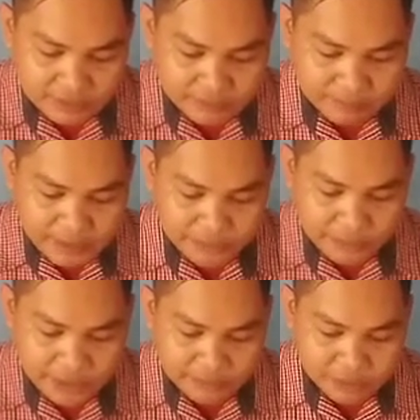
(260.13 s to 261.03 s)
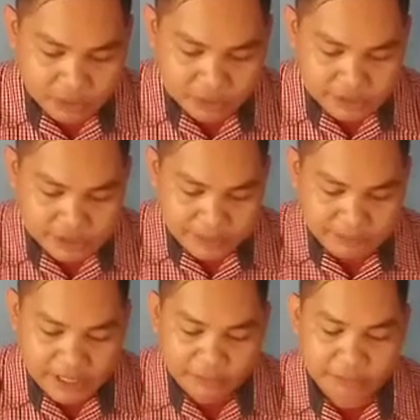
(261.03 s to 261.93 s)
Van Wyck Brooks, The
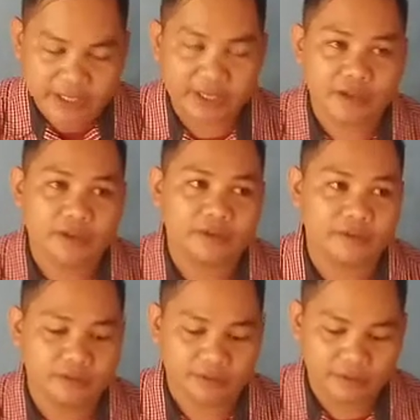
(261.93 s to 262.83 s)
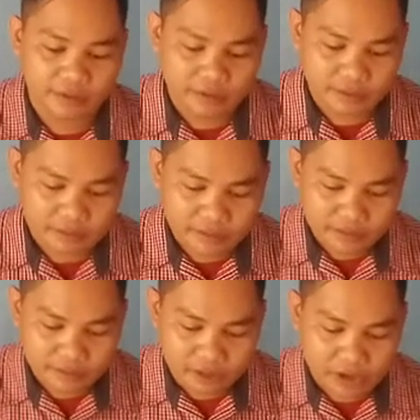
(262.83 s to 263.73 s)
Flowering
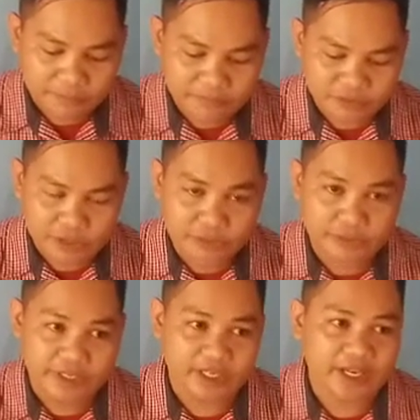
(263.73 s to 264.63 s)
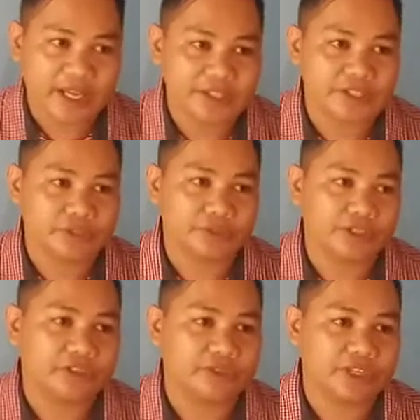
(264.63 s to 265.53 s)
of New England. So
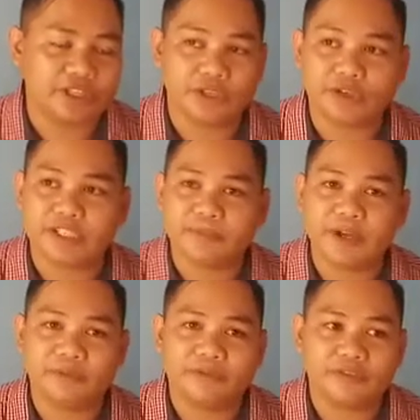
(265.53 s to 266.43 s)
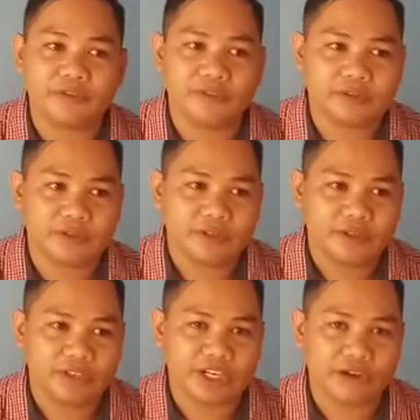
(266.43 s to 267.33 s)
it talks about
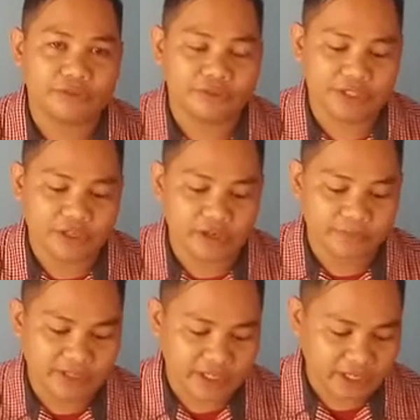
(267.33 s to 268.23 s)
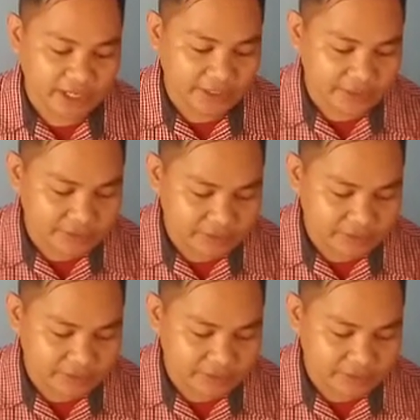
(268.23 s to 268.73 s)
the country of England.